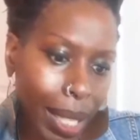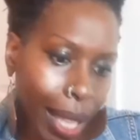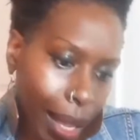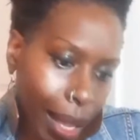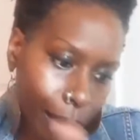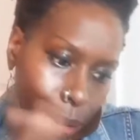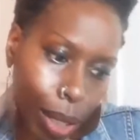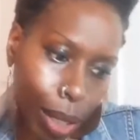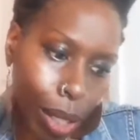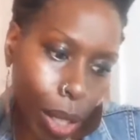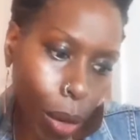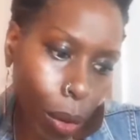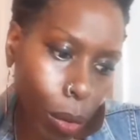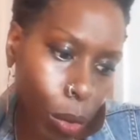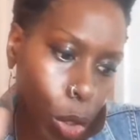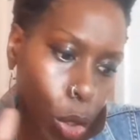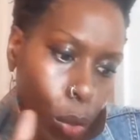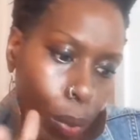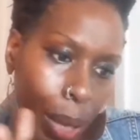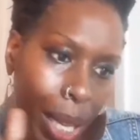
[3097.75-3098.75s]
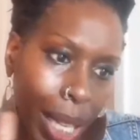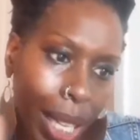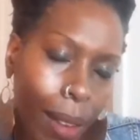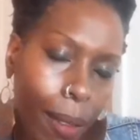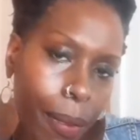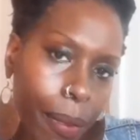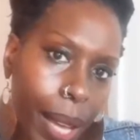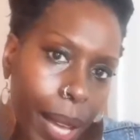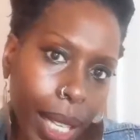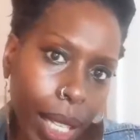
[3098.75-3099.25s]
that you being a
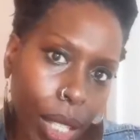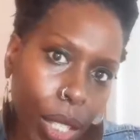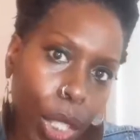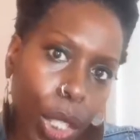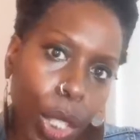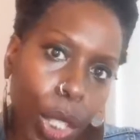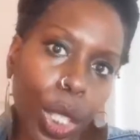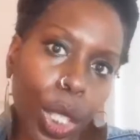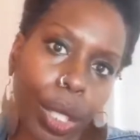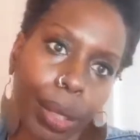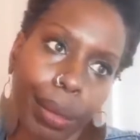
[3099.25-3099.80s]
fetish,